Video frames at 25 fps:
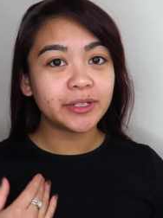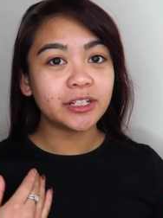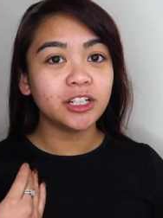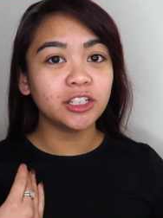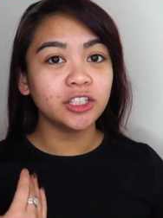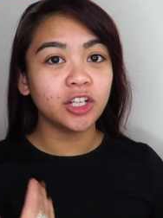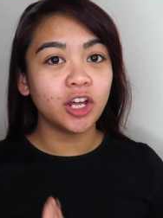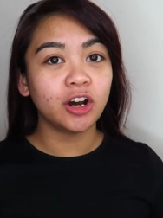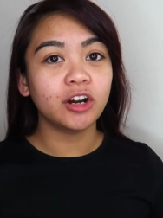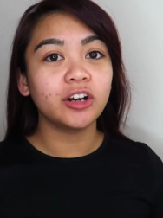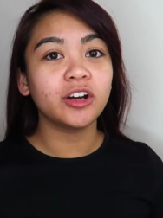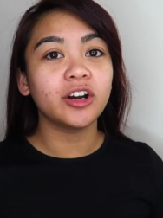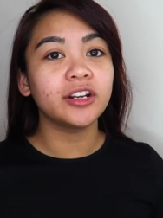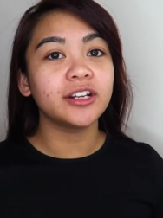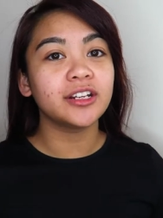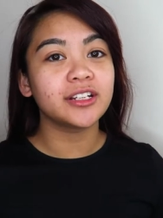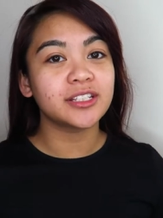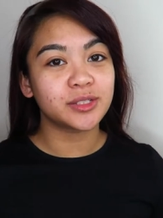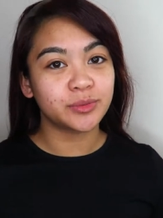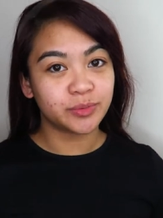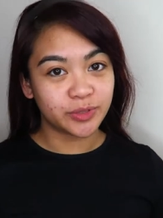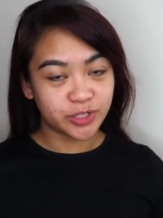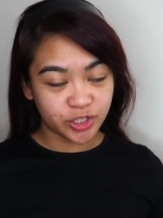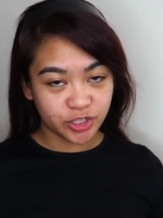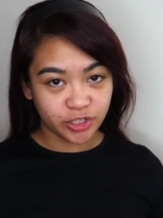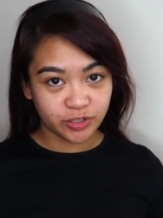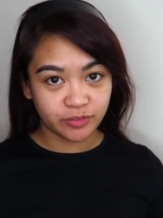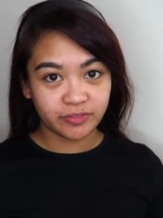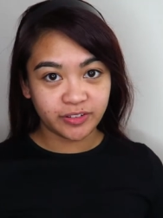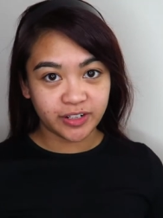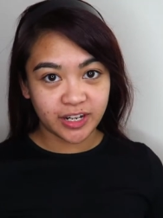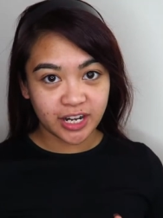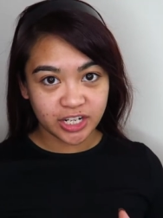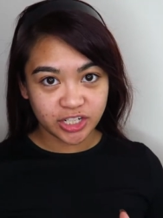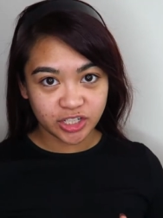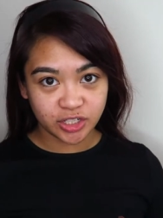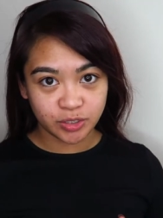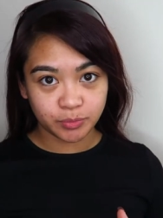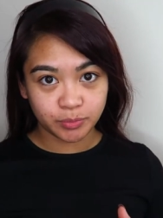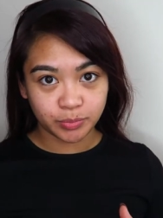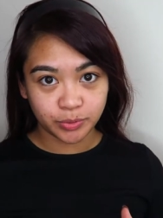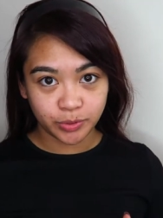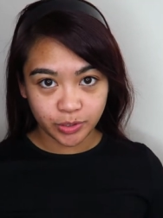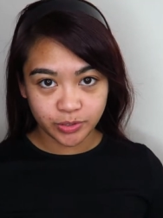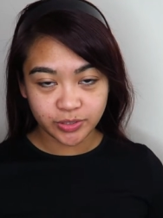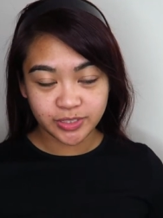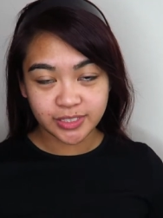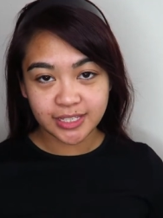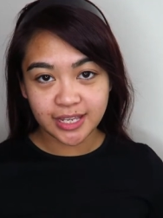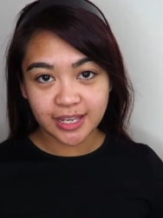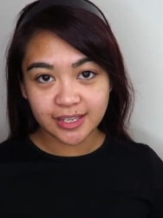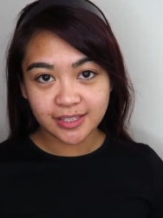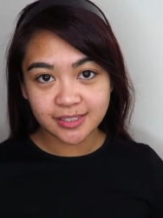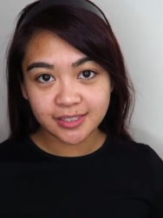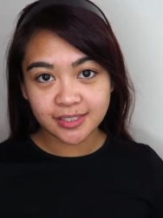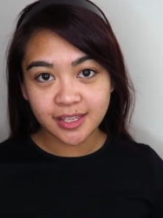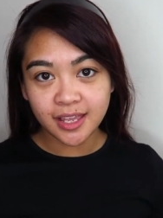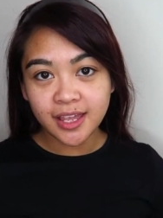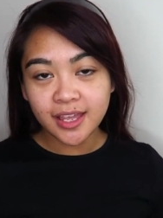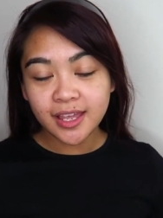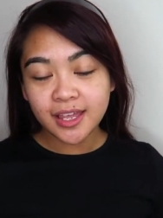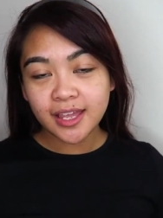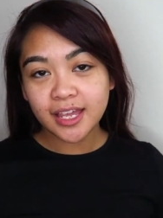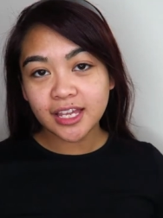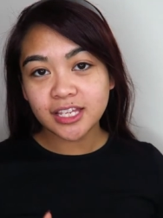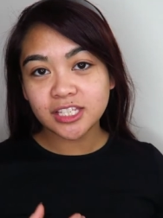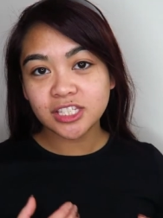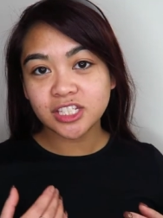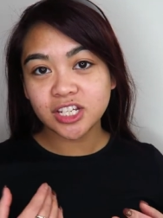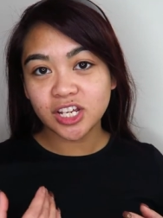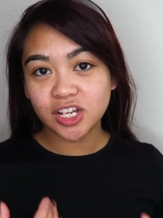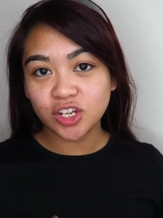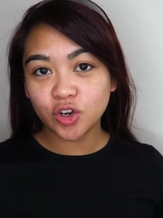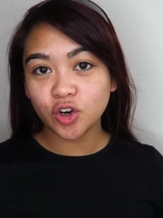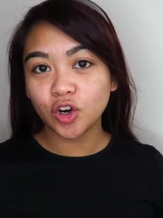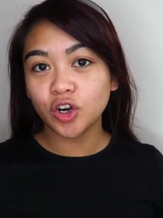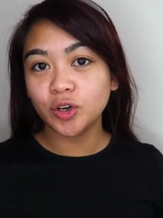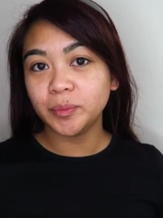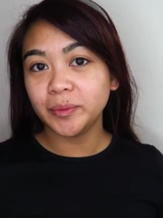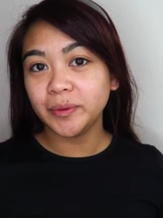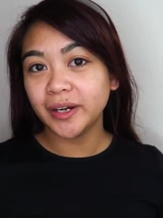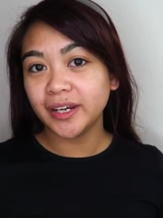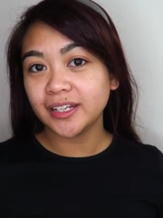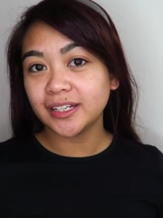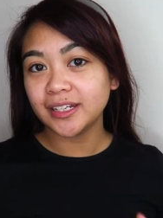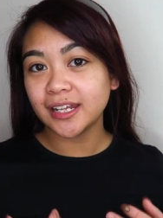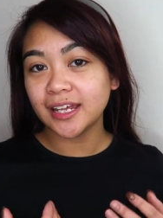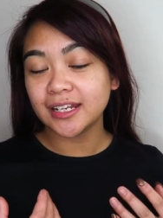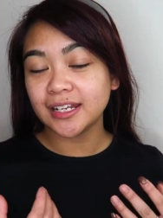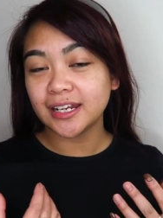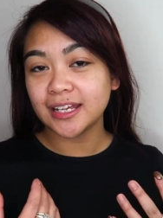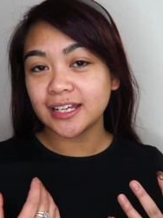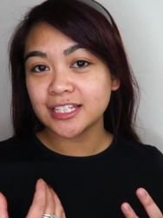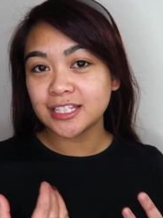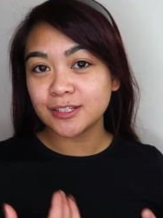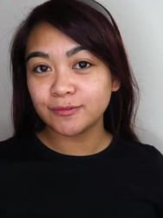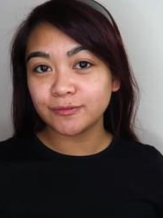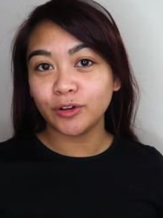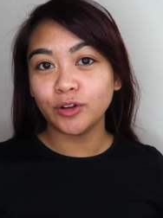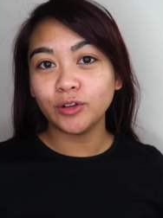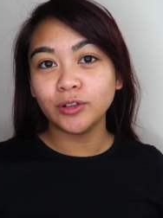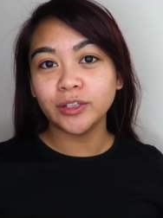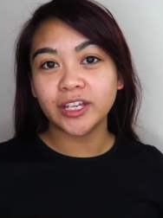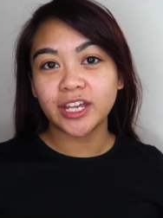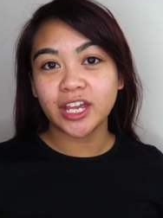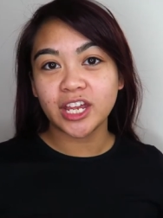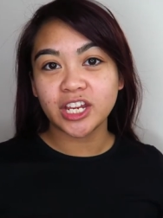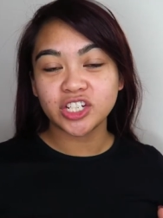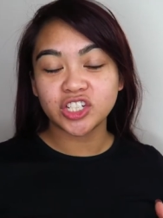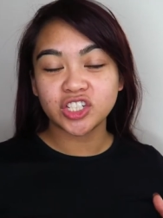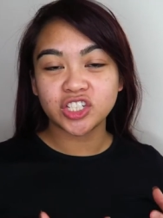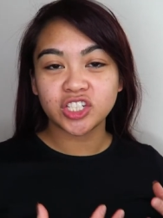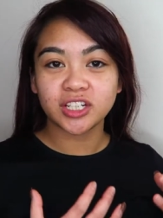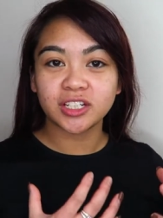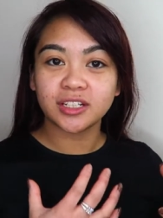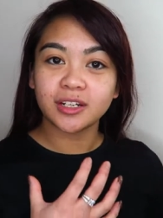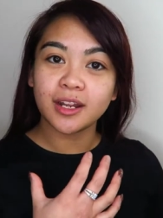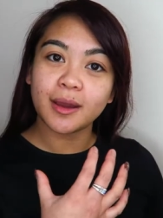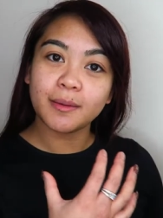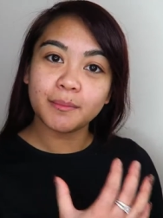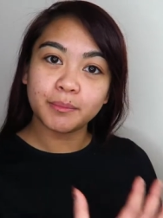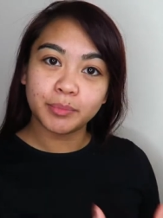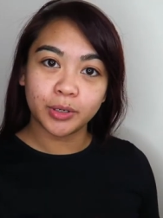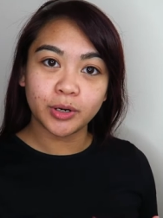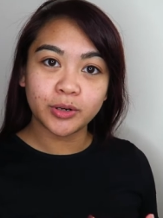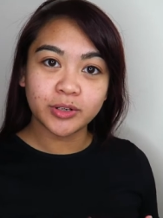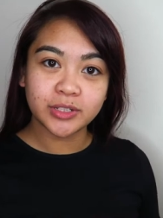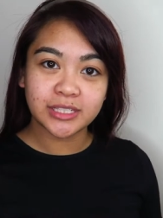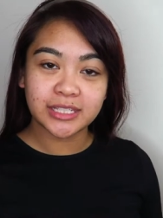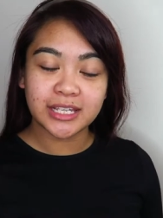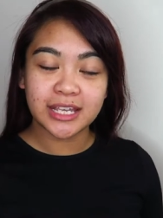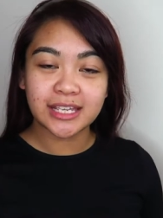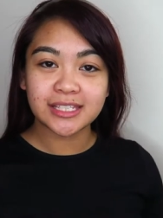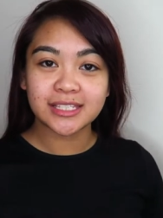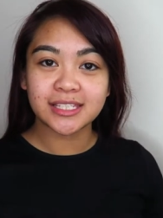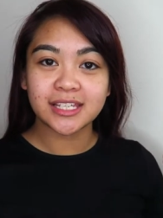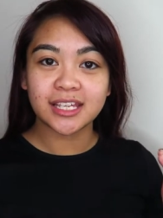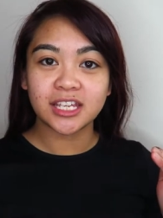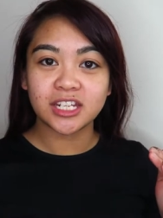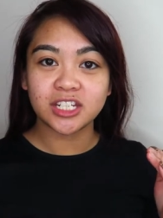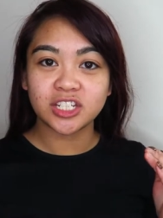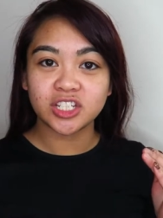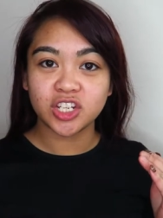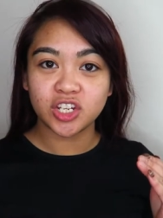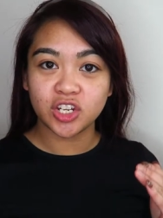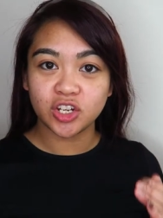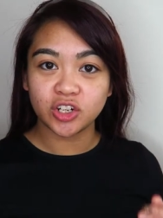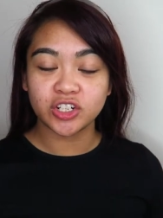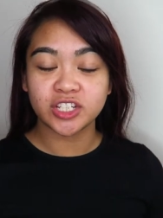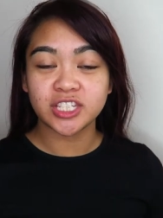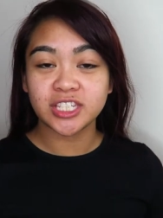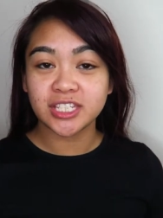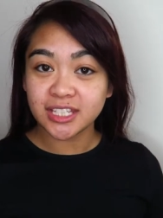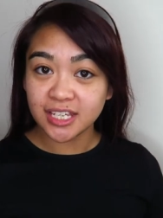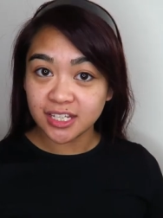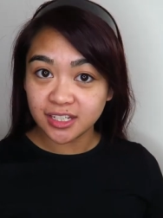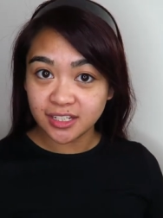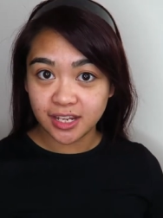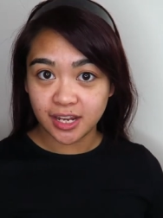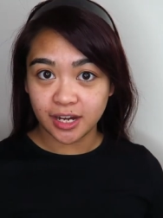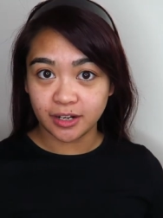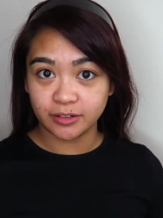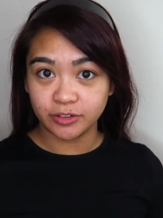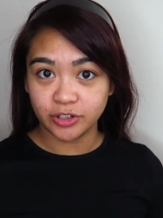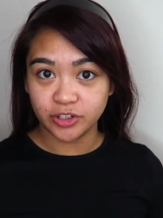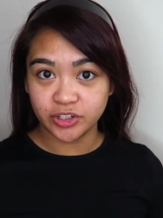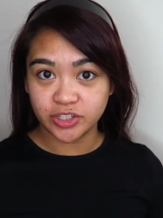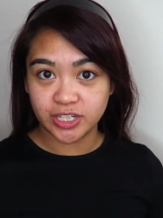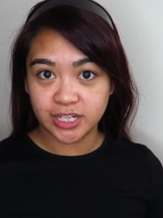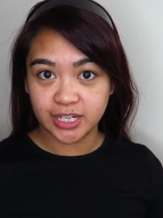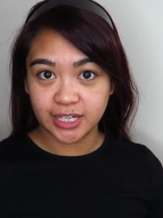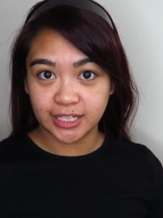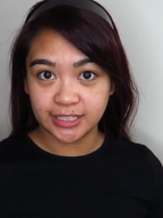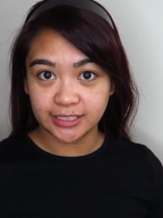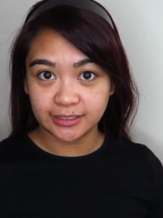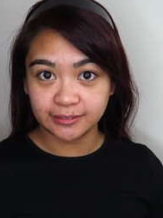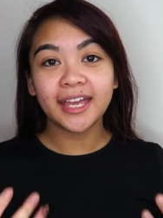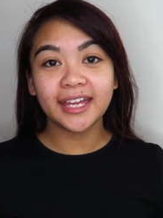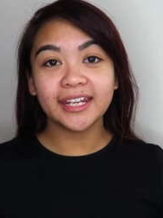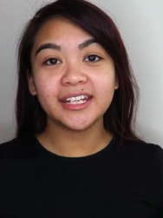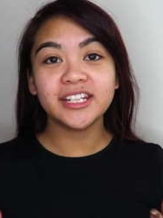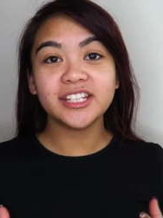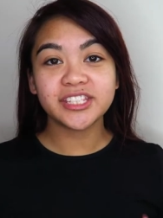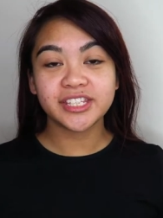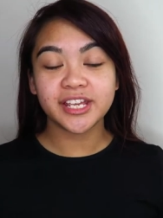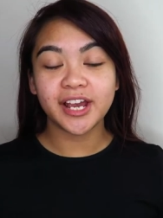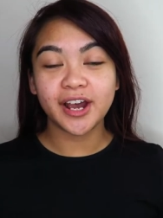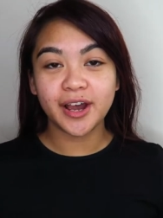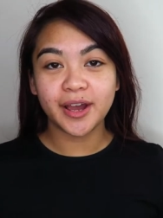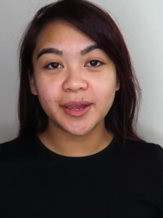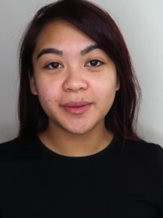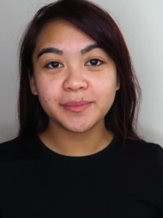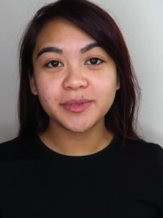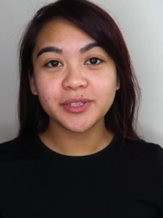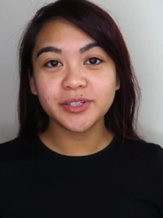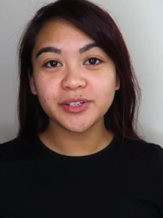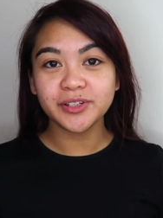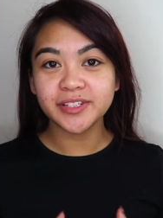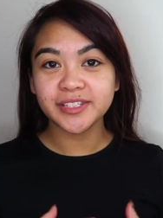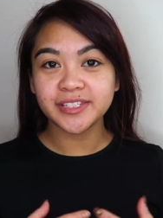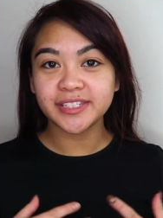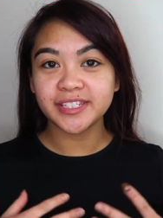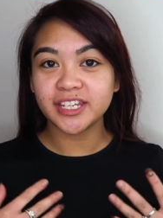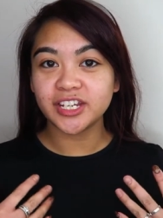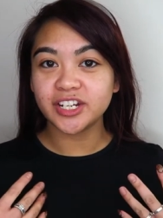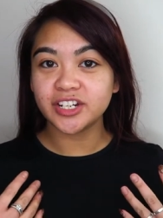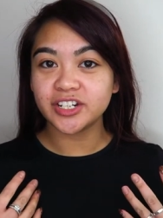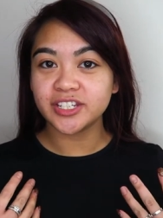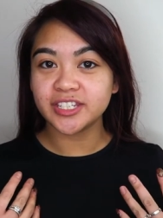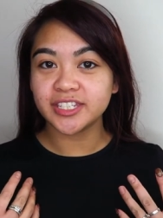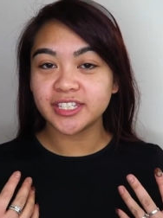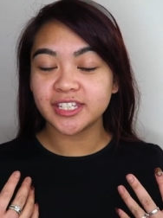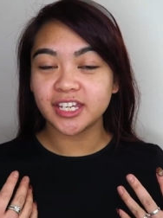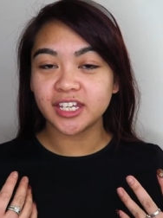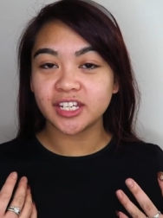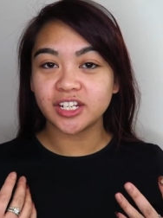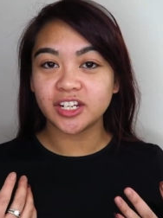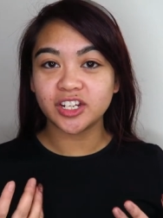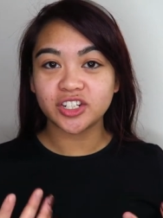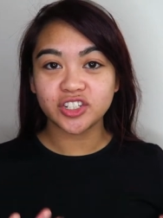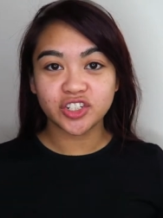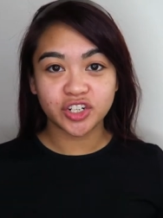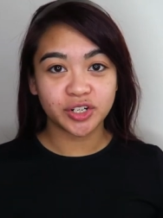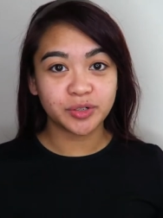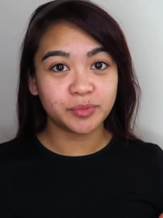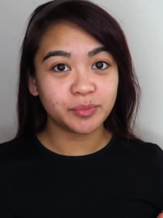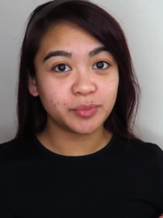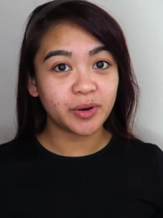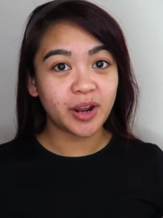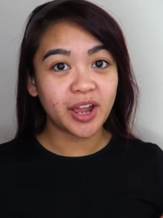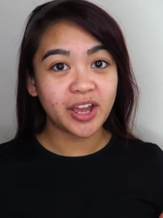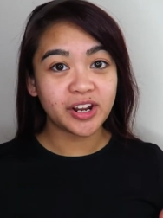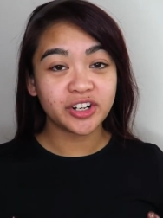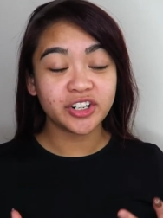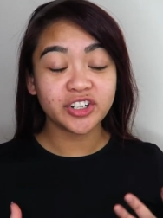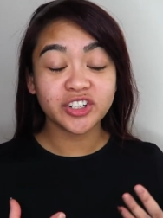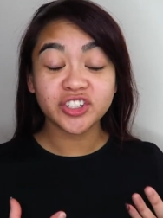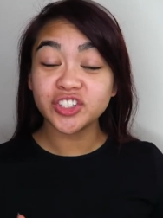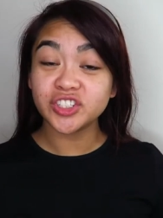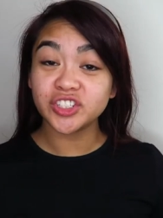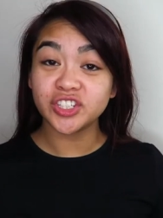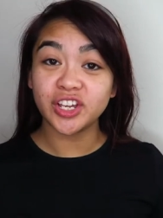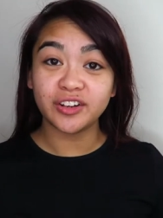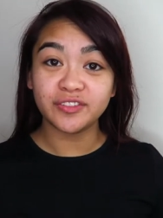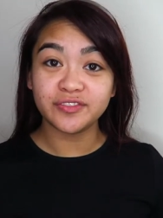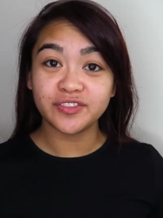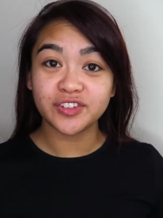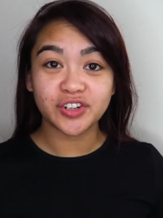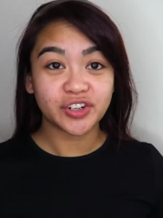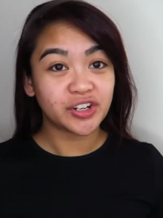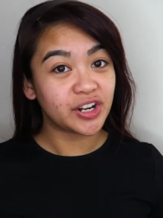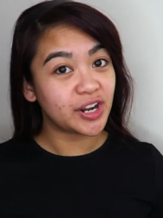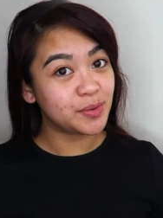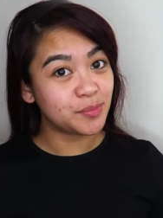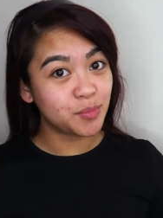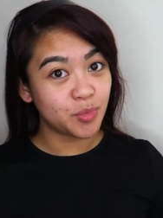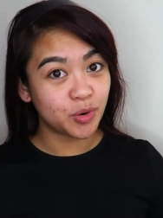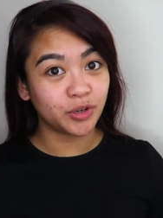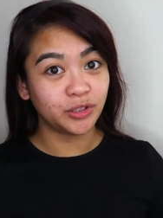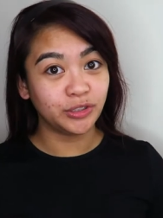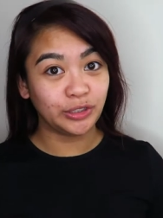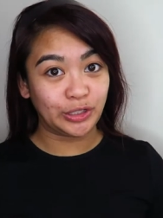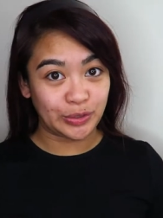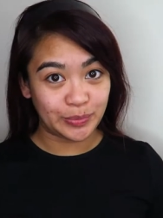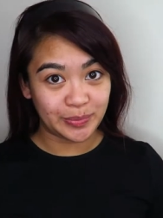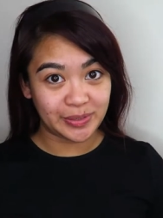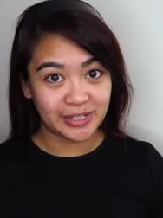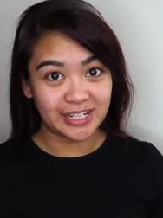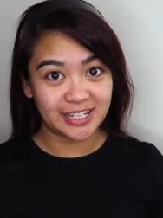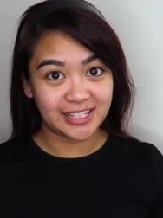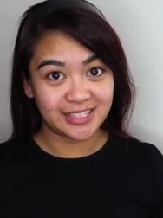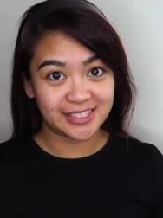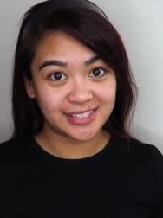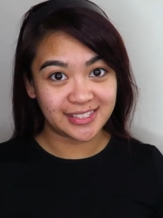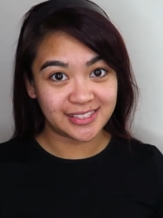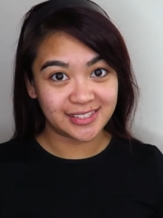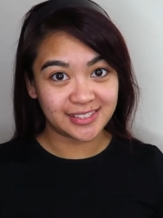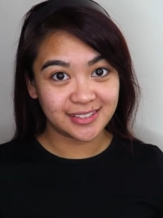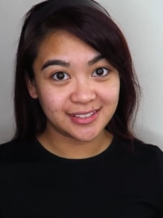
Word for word: it along on its rejuvenation process is to incorporate an exfoliation process into your skincare routine. And in time, you'll see your skin turn brighter, softer, and more luminous.